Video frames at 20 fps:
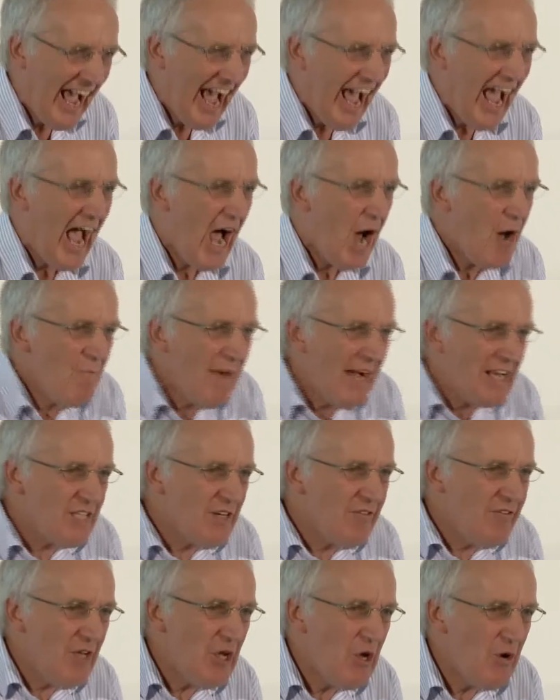How much
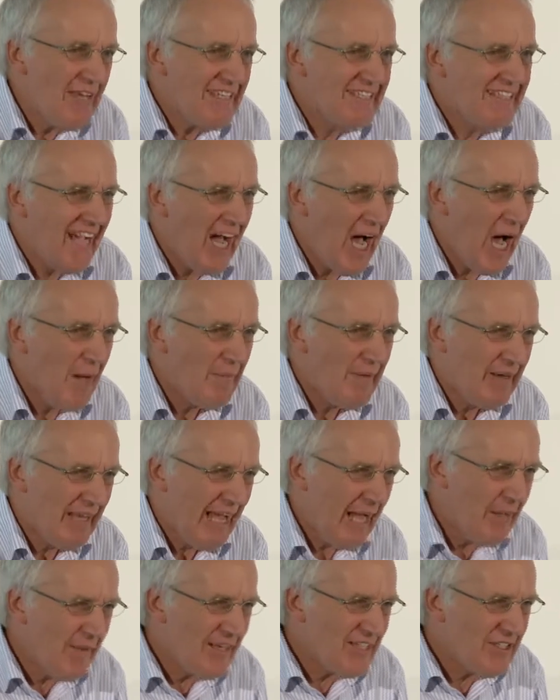of you is carbon?
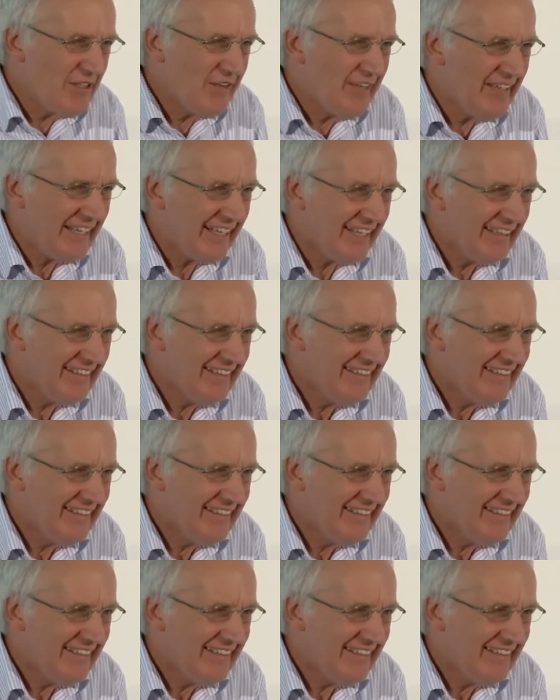How much do you think?